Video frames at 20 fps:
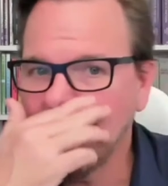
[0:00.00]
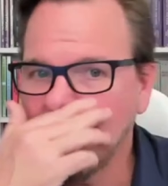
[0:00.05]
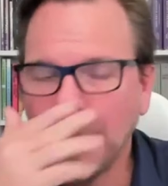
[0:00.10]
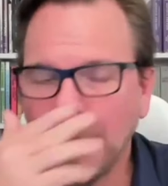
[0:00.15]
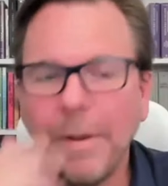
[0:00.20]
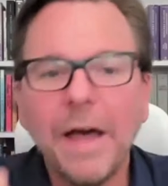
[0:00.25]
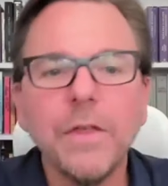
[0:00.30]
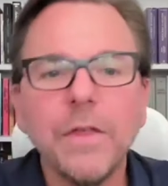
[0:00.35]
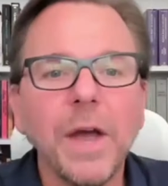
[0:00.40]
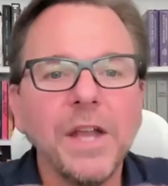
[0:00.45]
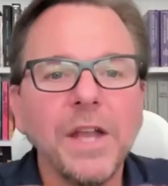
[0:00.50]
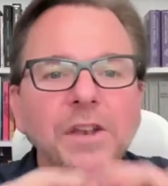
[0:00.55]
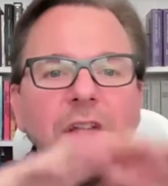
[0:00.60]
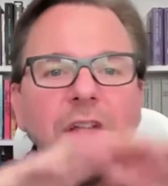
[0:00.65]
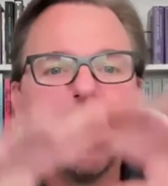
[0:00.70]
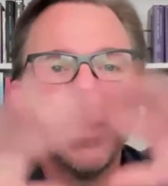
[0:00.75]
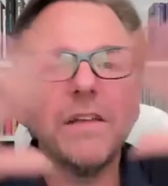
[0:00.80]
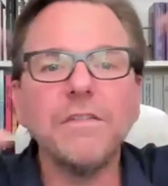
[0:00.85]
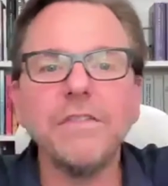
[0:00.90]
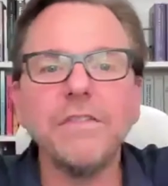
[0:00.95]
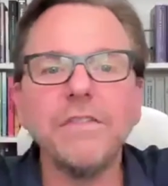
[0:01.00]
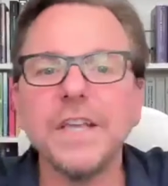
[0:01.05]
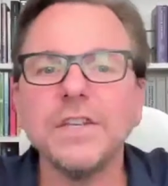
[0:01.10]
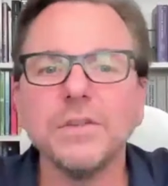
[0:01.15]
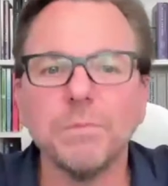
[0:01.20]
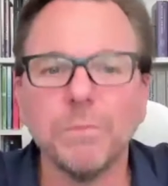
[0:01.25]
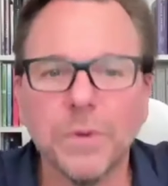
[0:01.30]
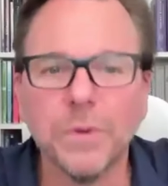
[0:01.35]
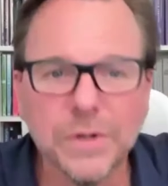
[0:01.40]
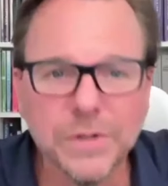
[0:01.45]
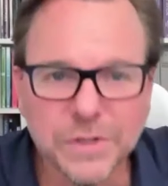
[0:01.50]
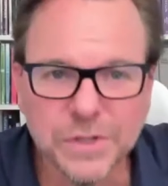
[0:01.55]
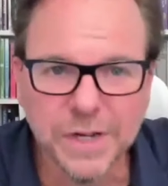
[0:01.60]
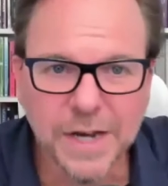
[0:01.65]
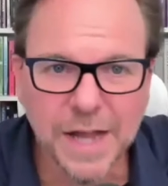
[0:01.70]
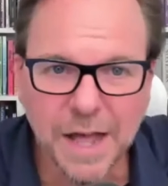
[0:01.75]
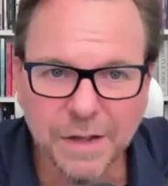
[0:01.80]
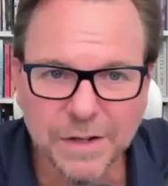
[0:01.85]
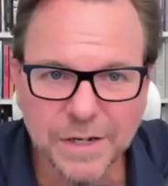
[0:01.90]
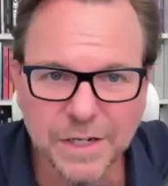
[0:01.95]
Now, by the way, none of these
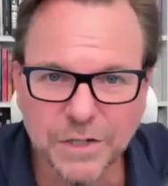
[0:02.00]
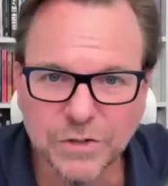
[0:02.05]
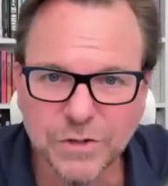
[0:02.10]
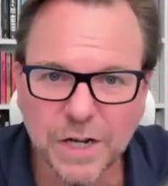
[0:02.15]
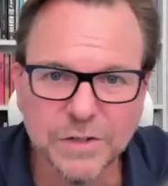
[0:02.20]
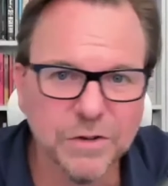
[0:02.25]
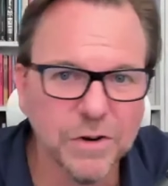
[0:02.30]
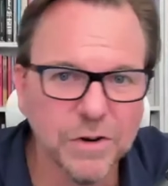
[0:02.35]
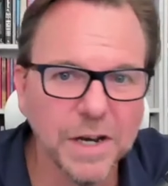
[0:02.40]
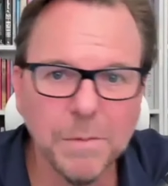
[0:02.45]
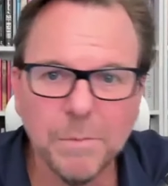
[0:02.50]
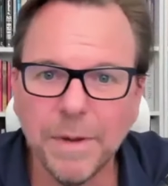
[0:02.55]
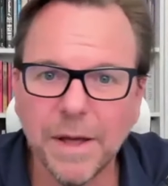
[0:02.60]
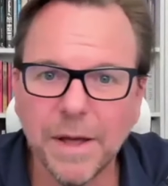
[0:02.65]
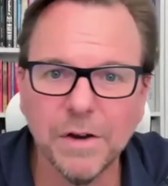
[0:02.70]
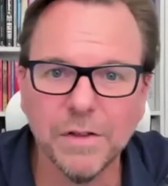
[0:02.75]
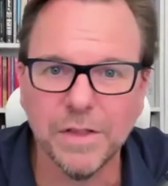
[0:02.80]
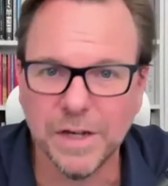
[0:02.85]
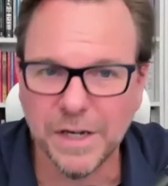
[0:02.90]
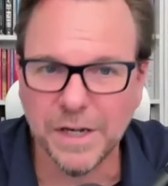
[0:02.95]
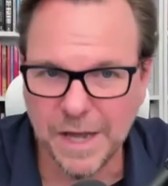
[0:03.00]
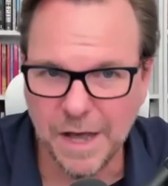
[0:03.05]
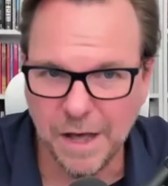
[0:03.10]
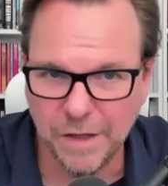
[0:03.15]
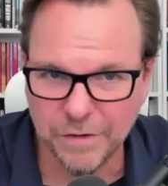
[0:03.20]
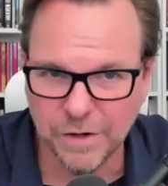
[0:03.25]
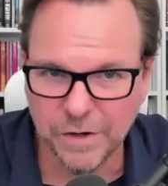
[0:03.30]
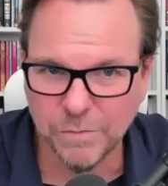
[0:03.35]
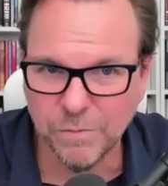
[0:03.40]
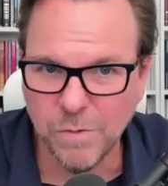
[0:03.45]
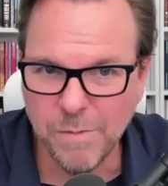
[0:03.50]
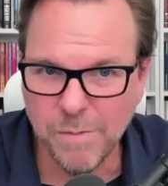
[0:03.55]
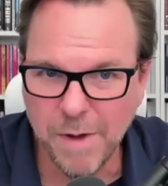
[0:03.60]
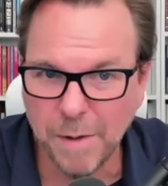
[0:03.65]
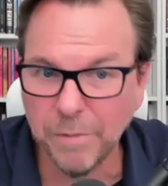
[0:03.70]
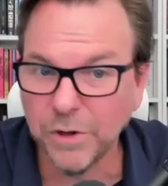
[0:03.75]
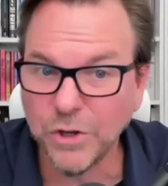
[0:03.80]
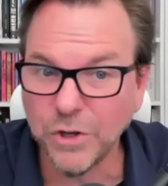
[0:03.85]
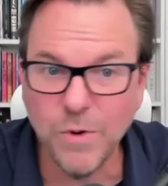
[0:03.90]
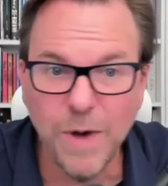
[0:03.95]
personality traits are any better than the other. And
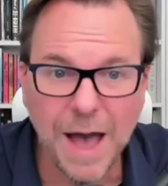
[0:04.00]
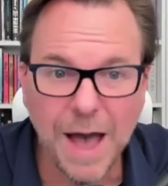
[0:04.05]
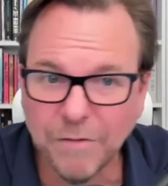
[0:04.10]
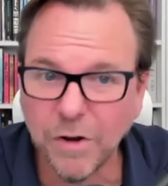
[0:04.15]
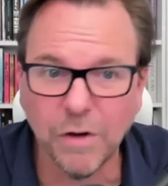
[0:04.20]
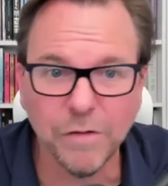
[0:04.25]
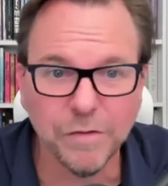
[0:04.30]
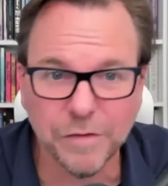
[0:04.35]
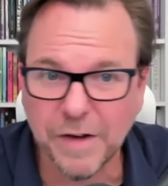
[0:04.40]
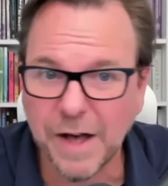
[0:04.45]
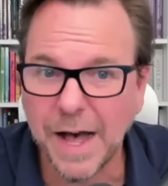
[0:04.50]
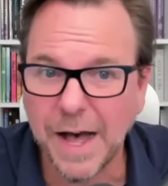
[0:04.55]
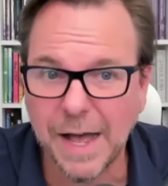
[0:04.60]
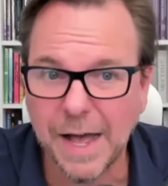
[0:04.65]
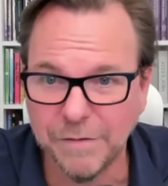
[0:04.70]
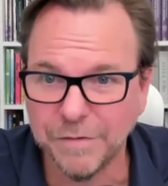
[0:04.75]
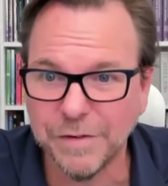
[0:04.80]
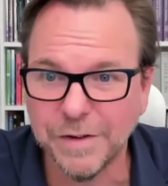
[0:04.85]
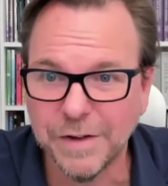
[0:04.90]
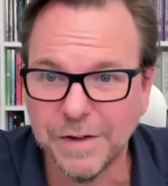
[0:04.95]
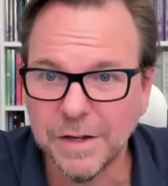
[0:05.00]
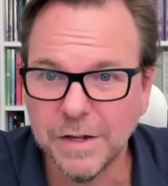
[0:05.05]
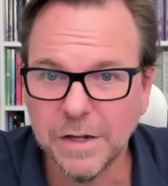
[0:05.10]
remember, you have all five.